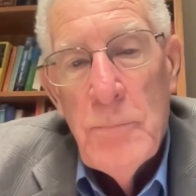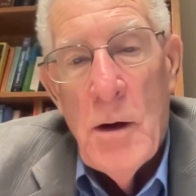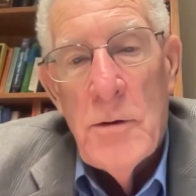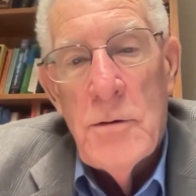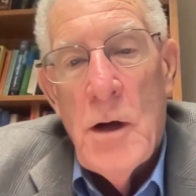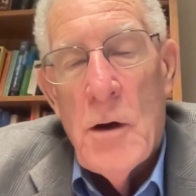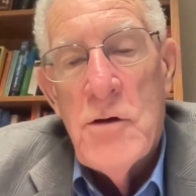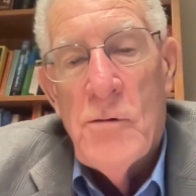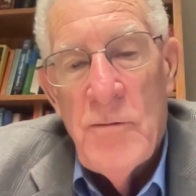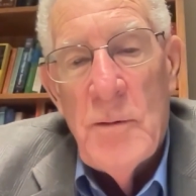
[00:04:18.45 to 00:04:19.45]
are are
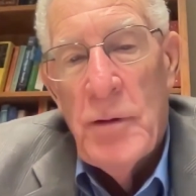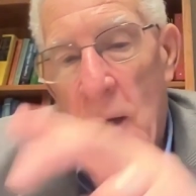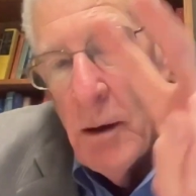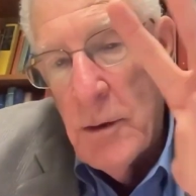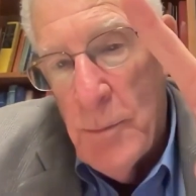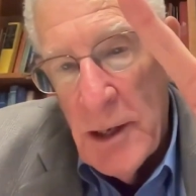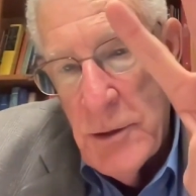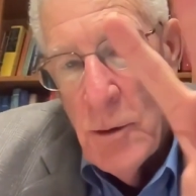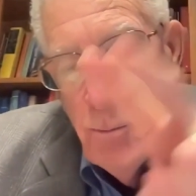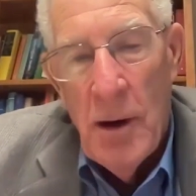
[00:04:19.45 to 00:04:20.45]
driven by by
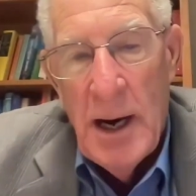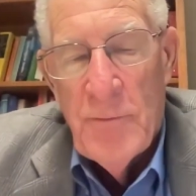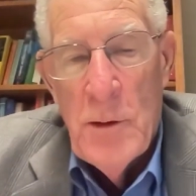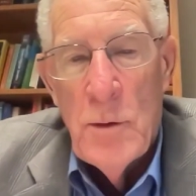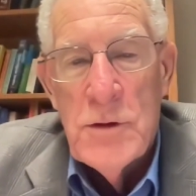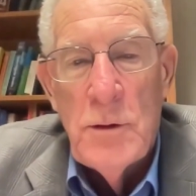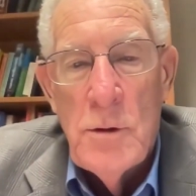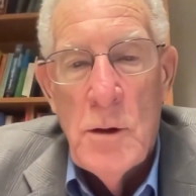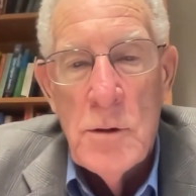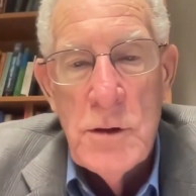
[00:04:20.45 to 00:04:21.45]
two prime fuels,
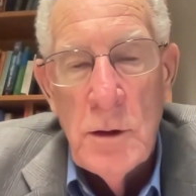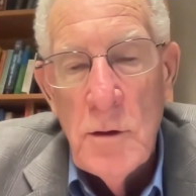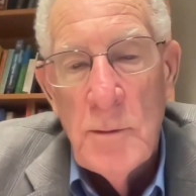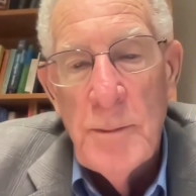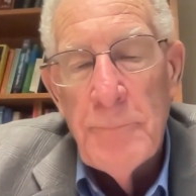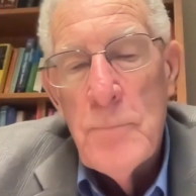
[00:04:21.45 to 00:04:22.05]
glucose and glutamine.